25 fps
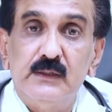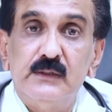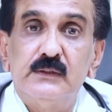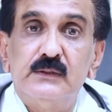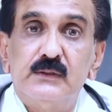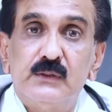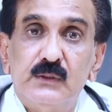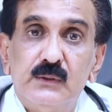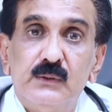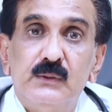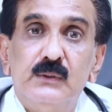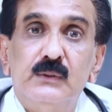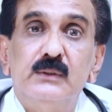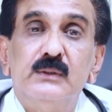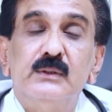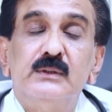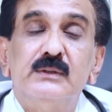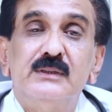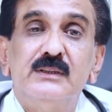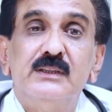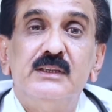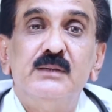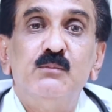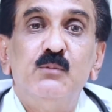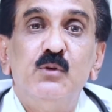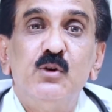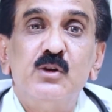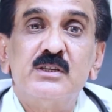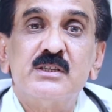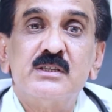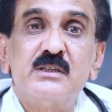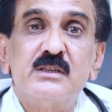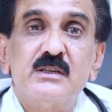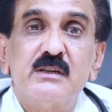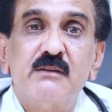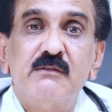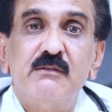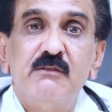So the
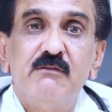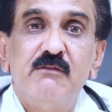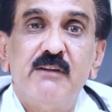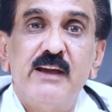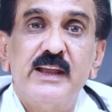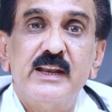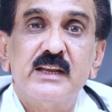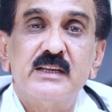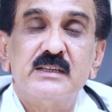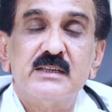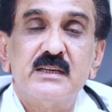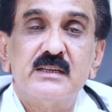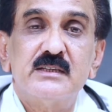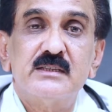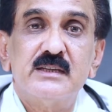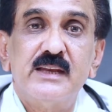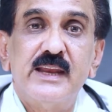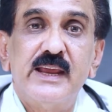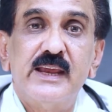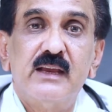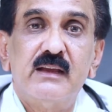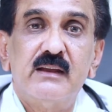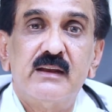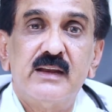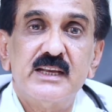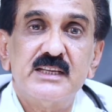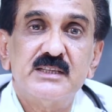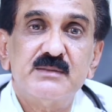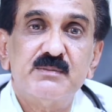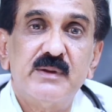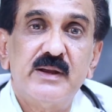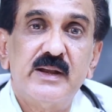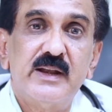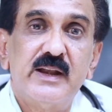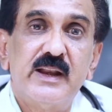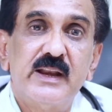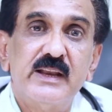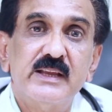most of the viruses like
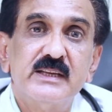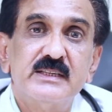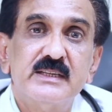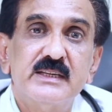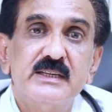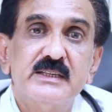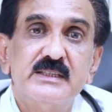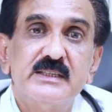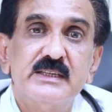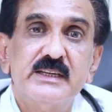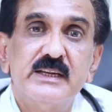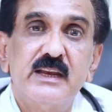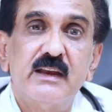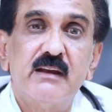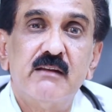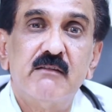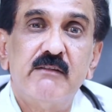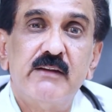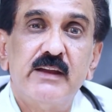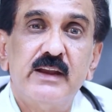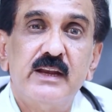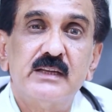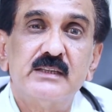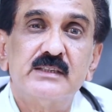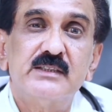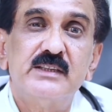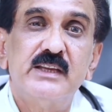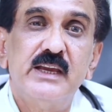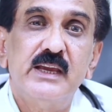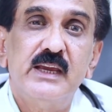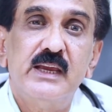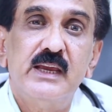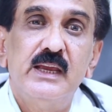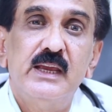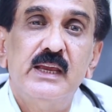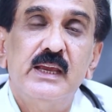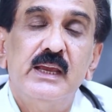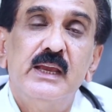respiratory syncytial virus
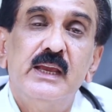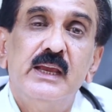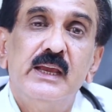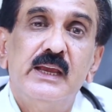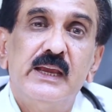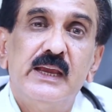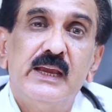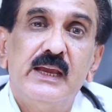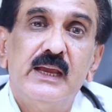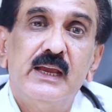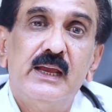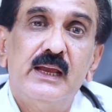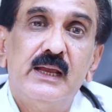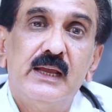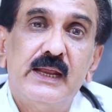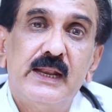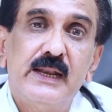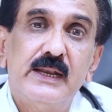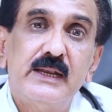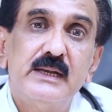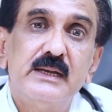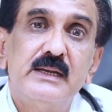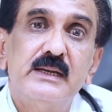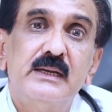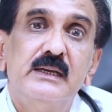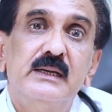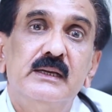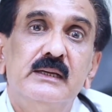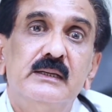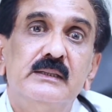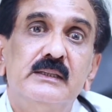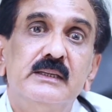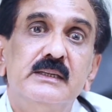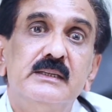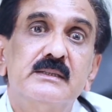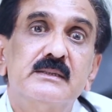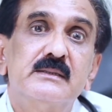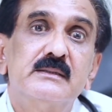
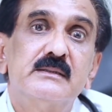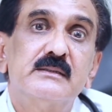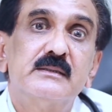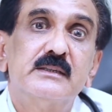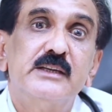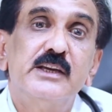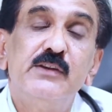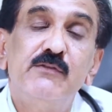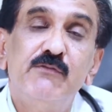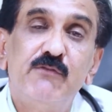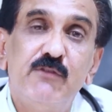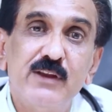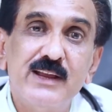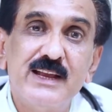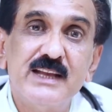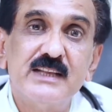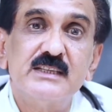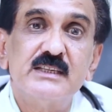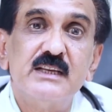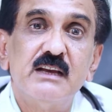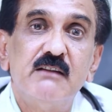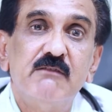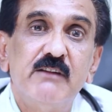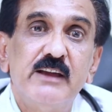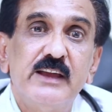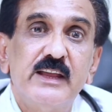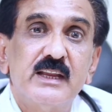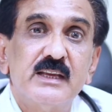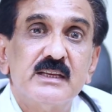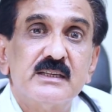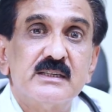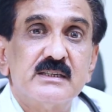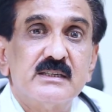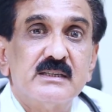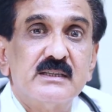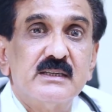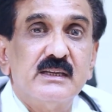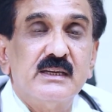this influenza
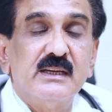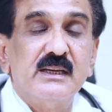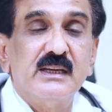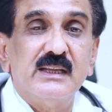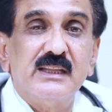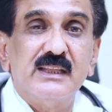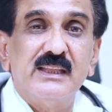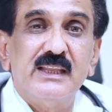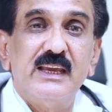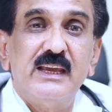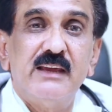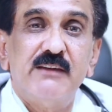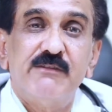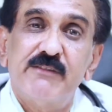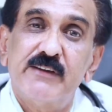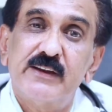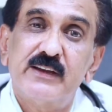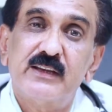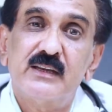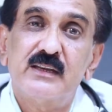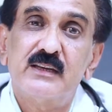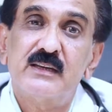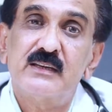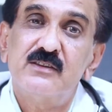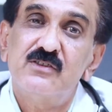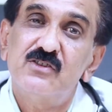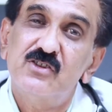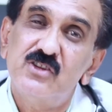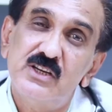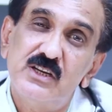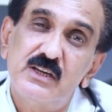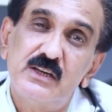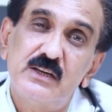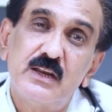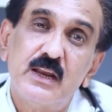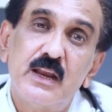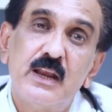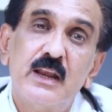virus, they affect
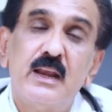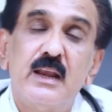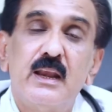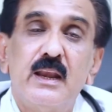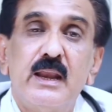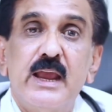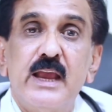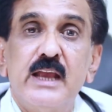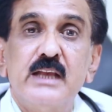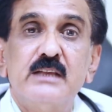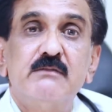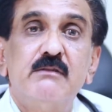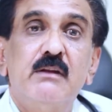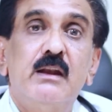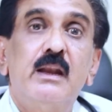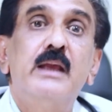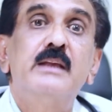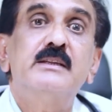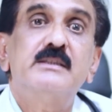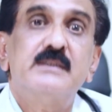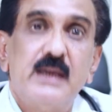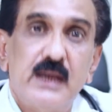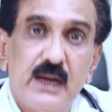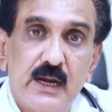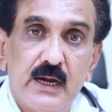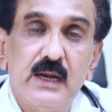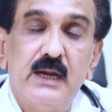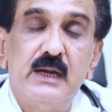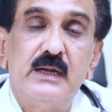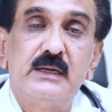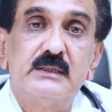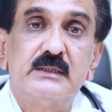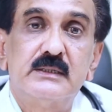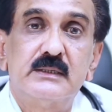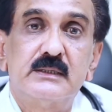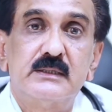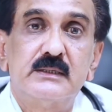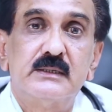children as well as
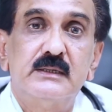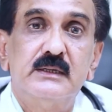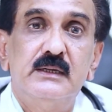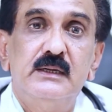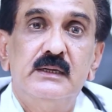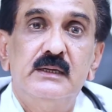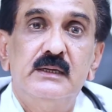adults.